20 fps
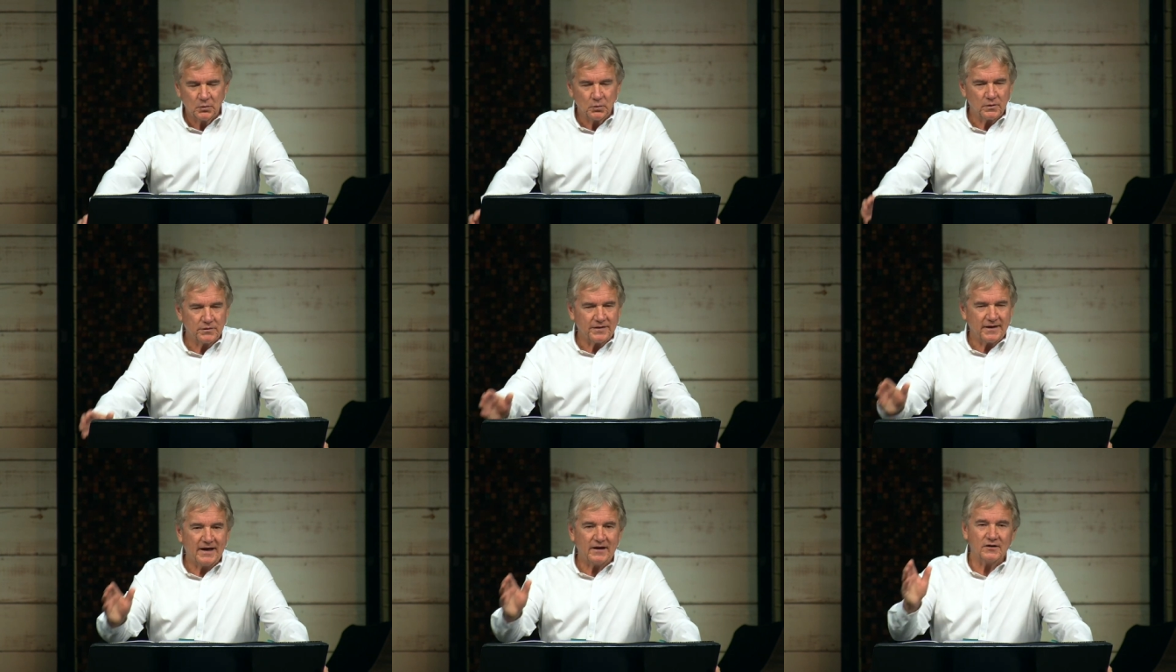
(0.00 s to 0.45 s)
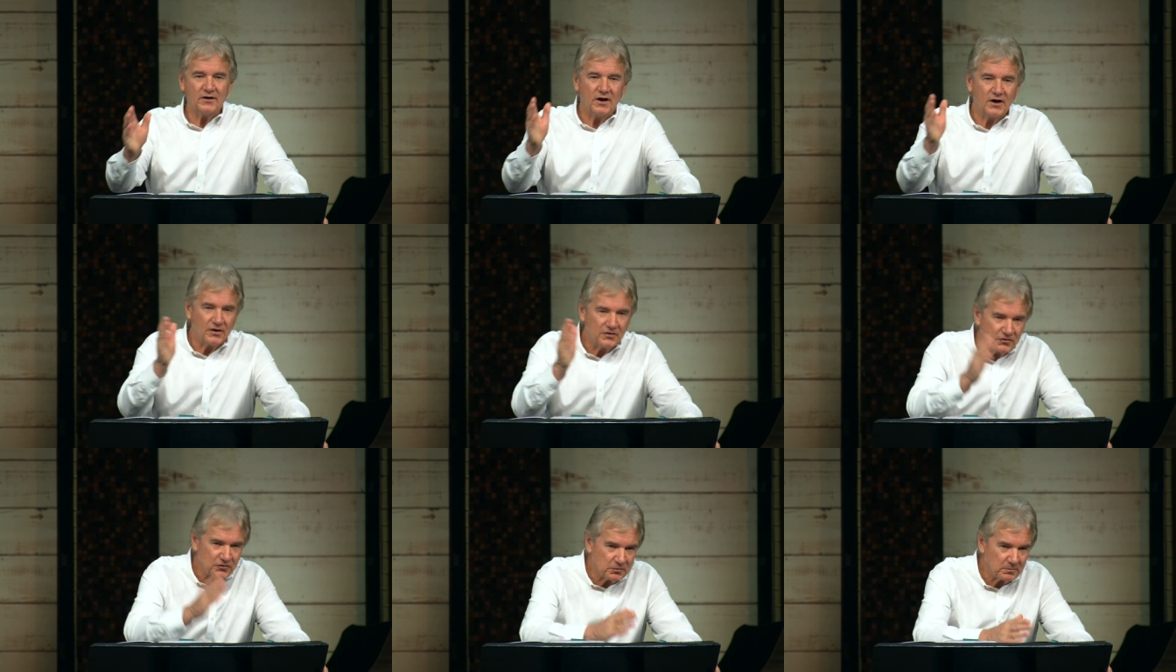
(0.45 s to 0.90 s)
without
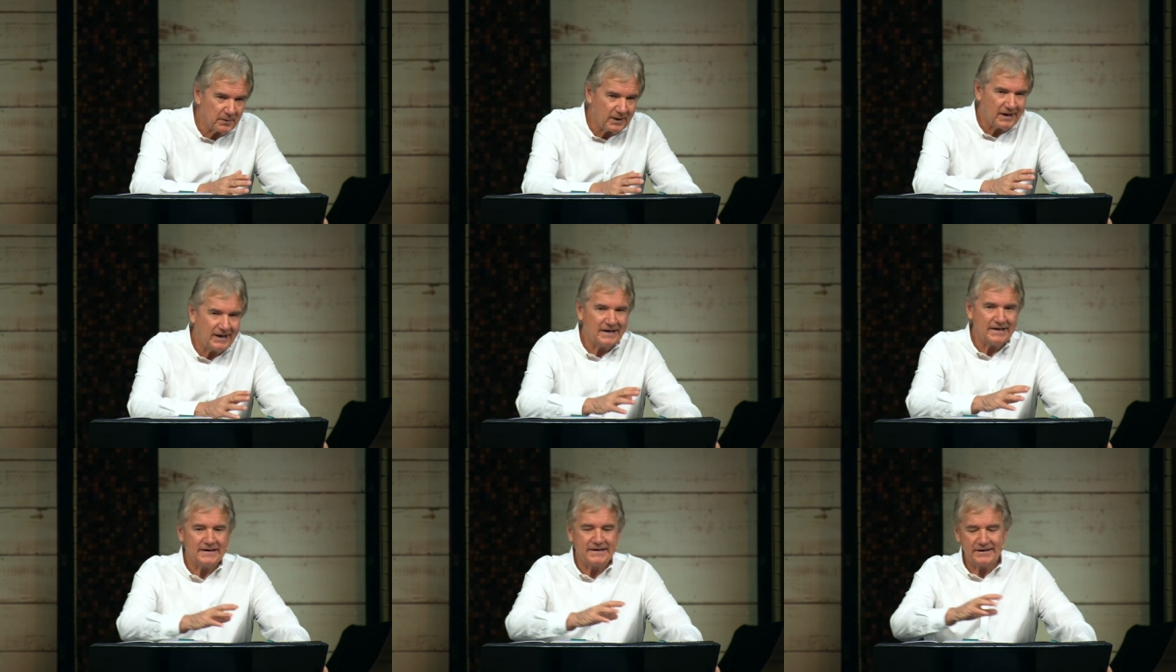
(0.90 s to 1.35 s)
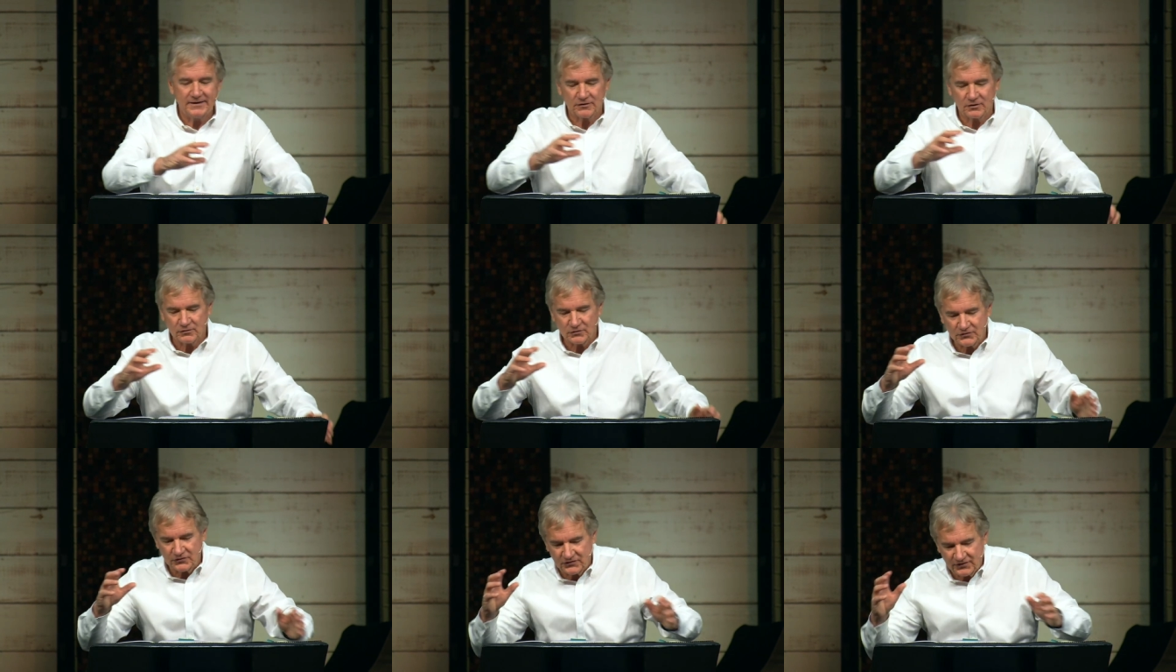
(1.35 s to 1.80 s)
undermining
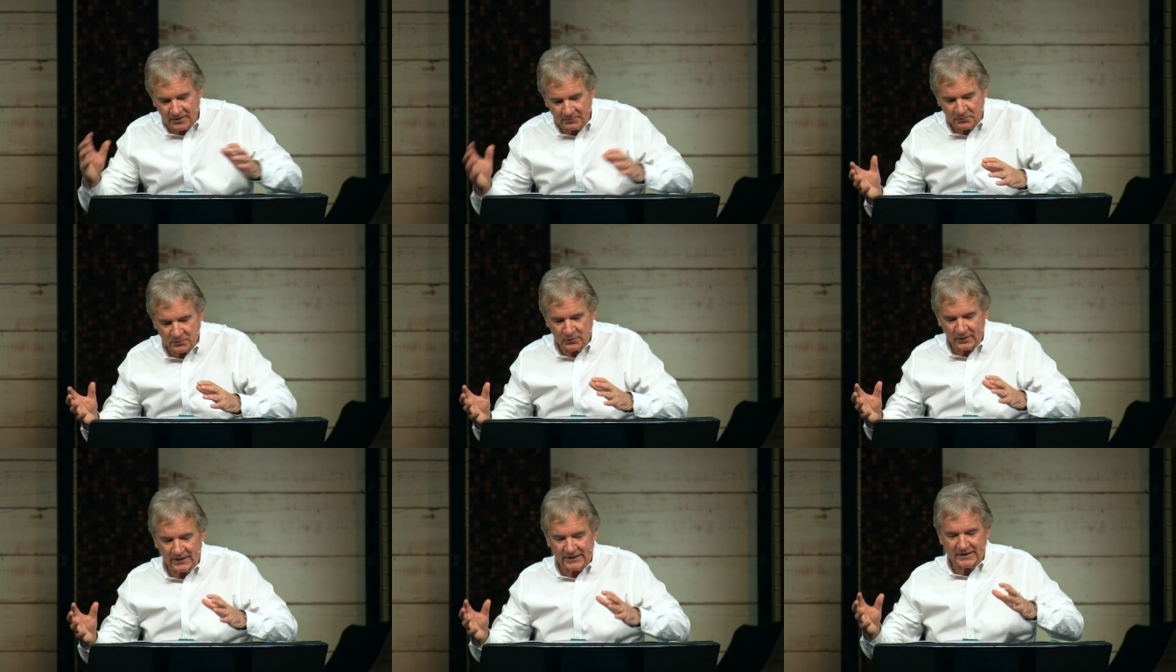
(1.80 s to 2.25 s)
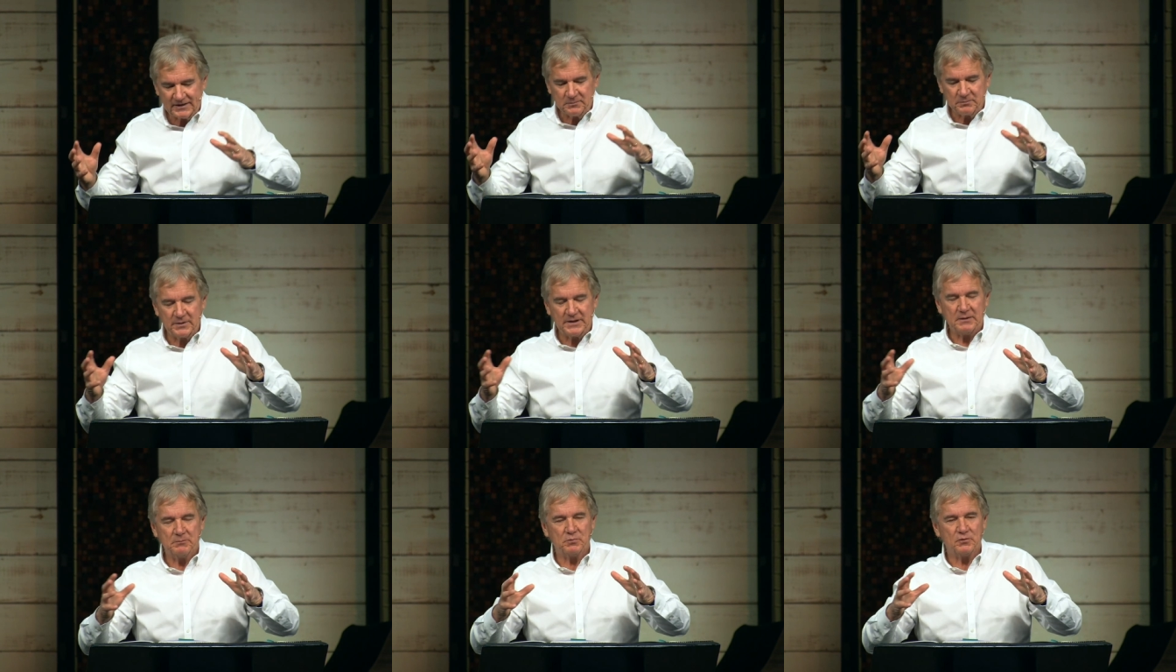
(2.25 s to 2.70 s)
or separating
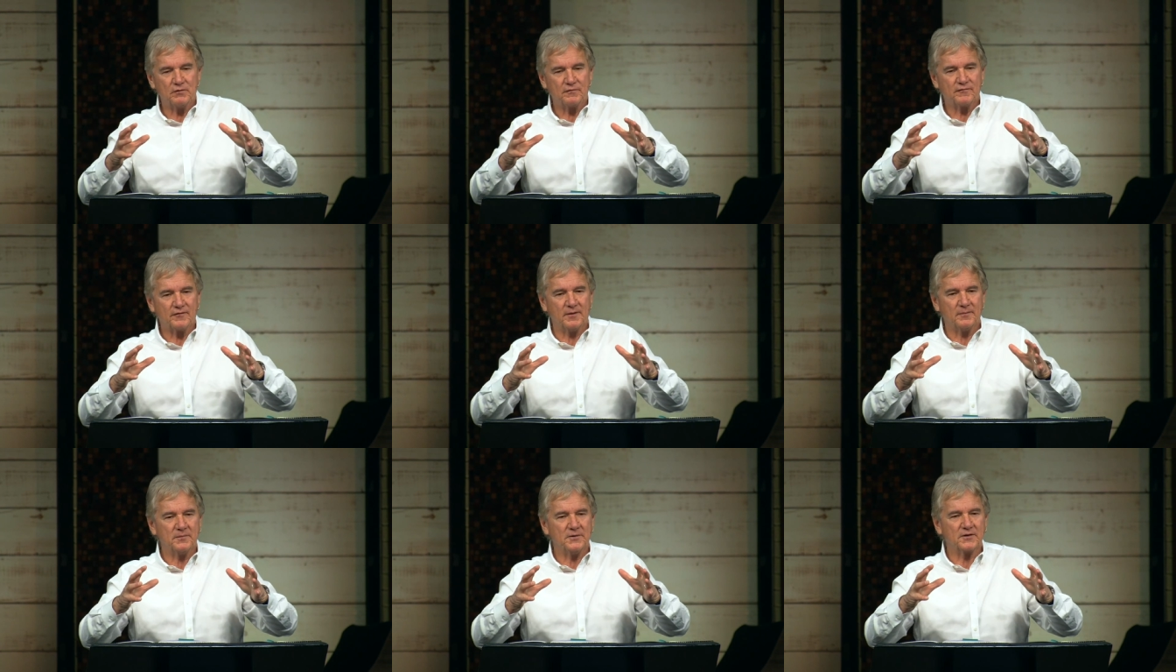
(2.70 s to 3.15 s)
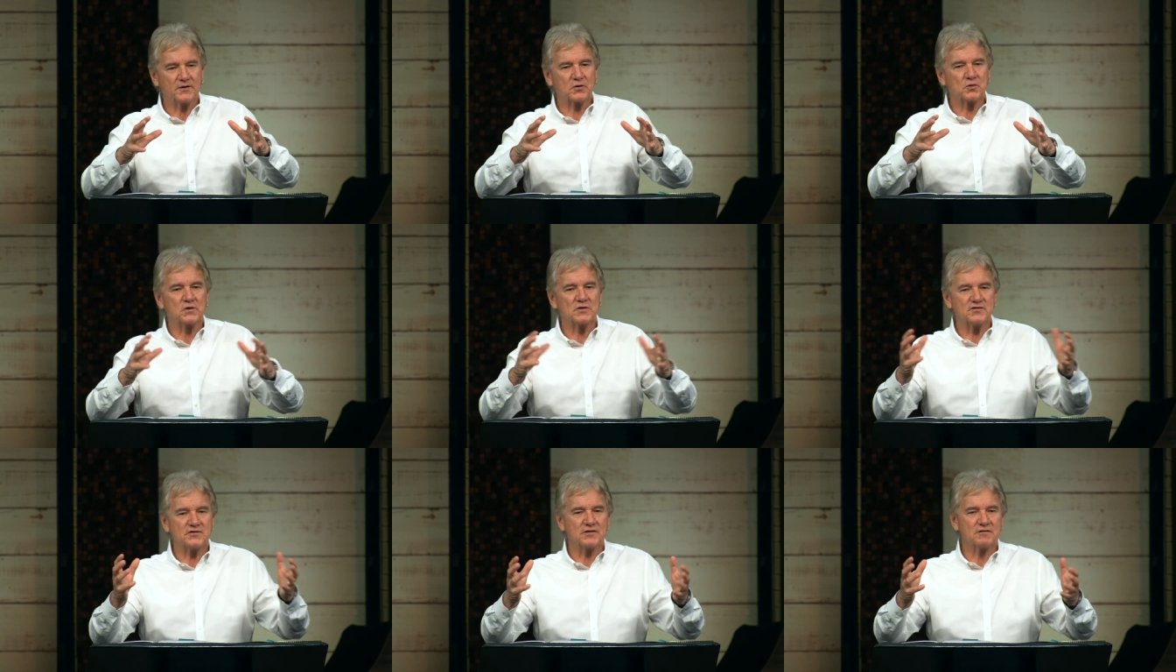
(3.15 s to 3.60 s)
people from the
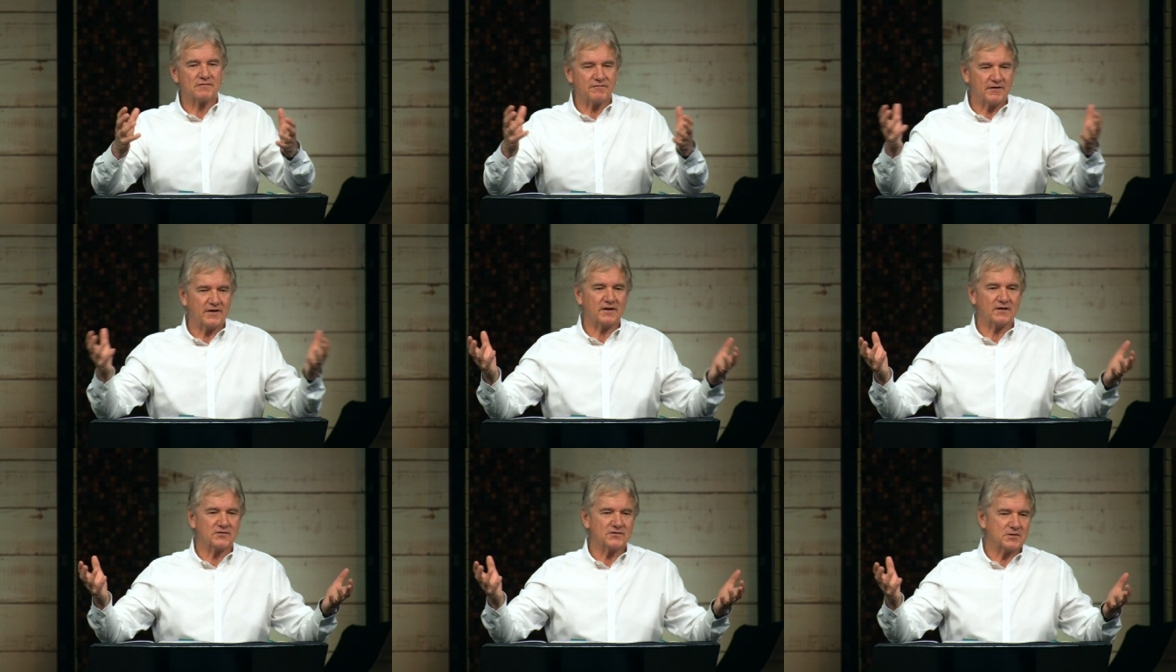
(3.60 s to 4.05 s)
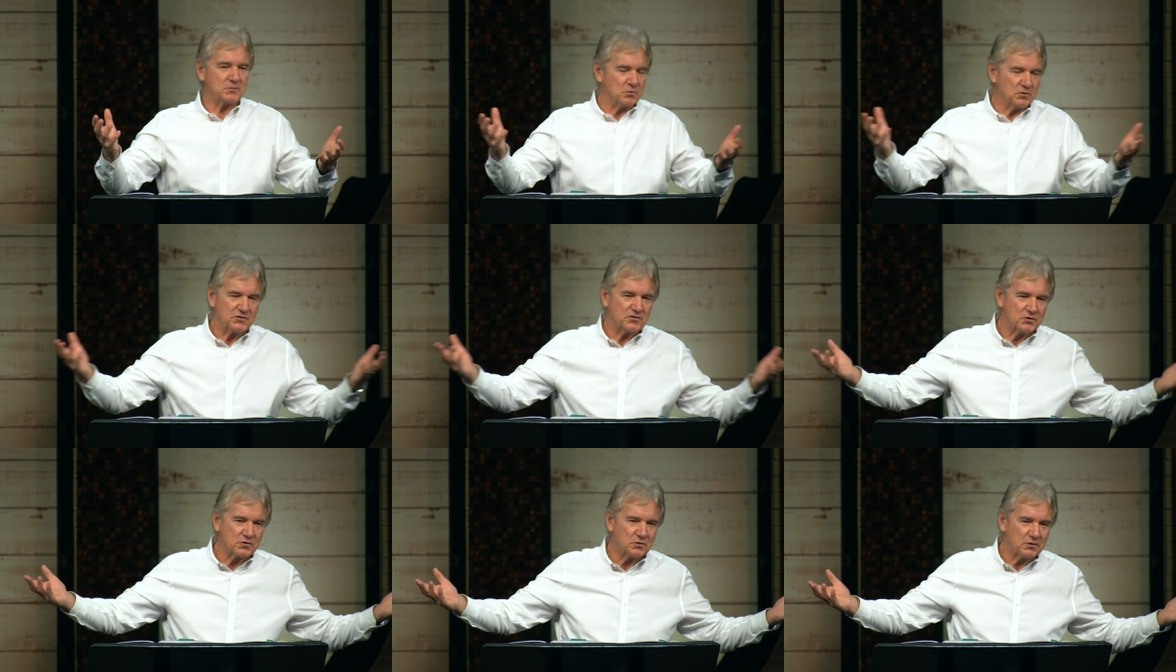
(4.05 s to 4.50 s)
Christian fellowship.
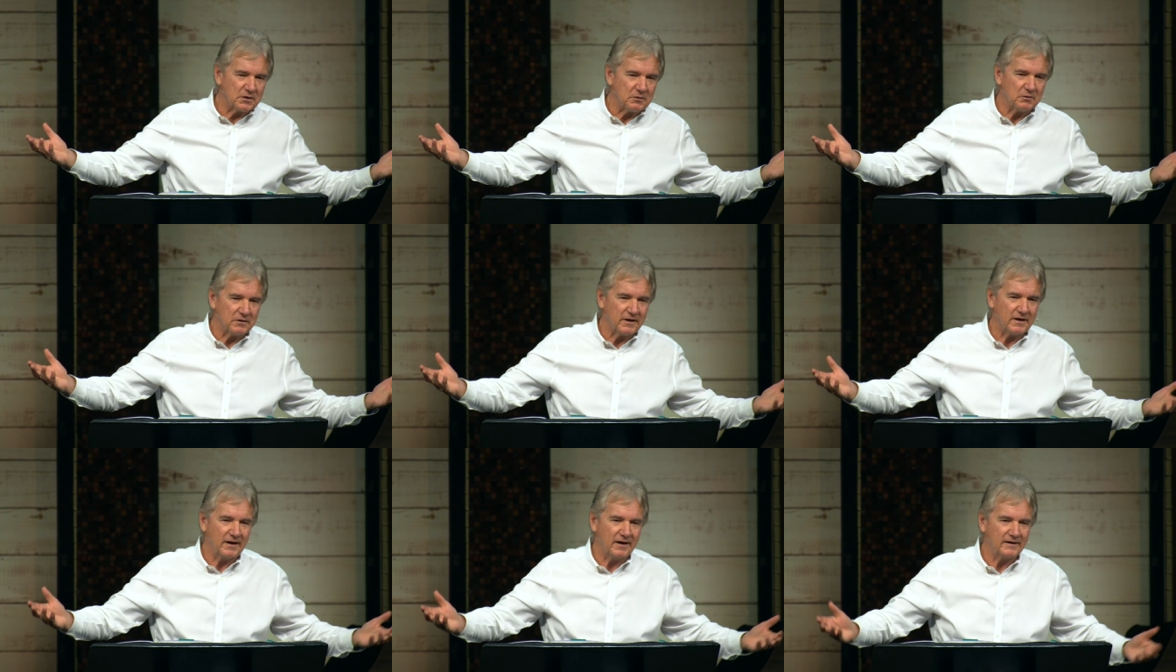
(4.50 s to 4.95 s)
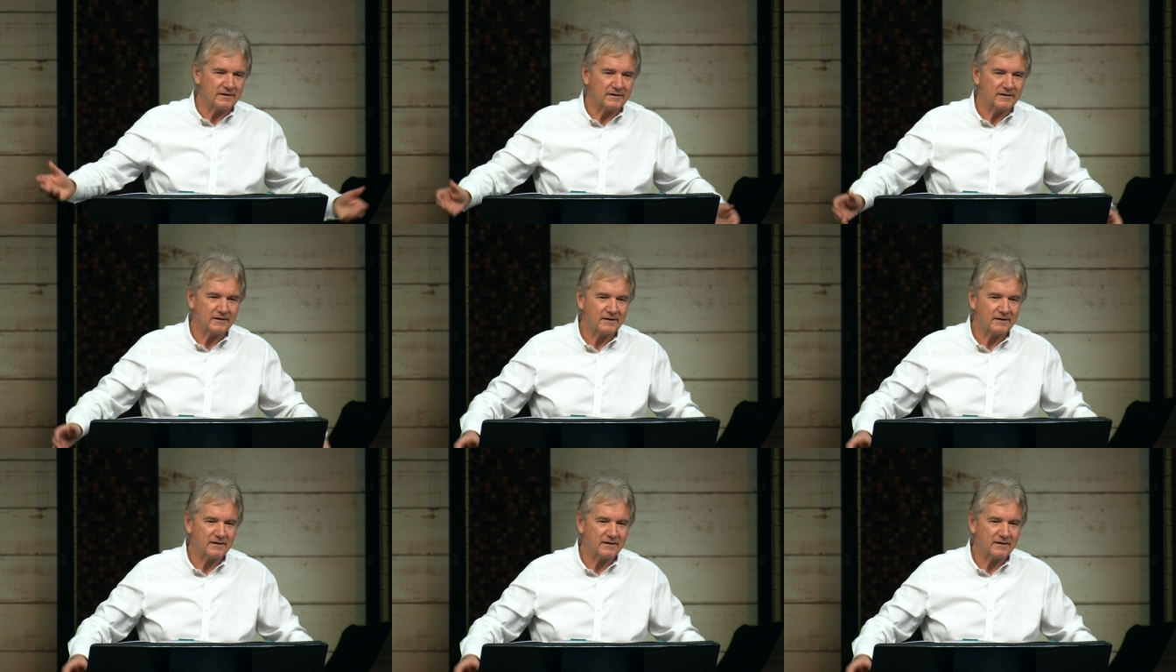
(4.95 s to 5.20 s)
Would you agree with that?